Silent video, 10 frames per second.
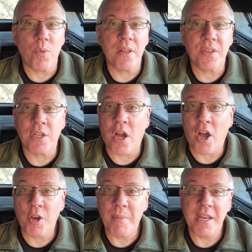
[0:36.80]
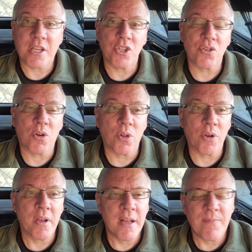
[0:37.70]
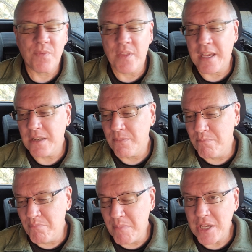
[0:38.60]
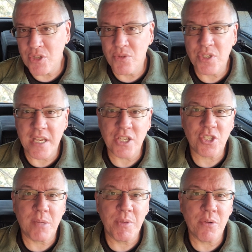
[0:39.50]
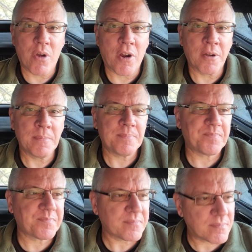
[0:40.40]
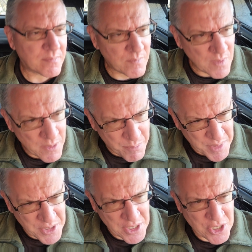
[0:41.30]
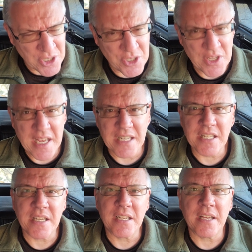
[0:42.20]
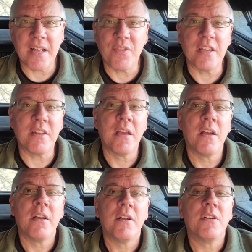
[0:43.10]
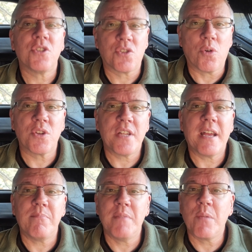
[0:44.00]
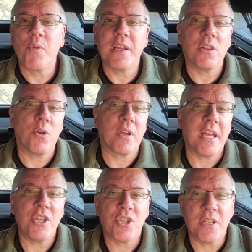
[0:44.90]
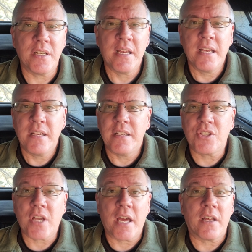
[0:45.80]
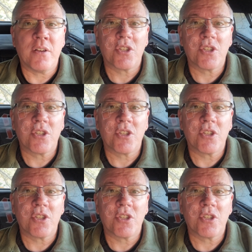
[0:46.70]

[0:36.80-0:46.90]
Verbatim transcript: with an automated controller that measures SWR, positions the antenna, and then stores that memory location. It's got a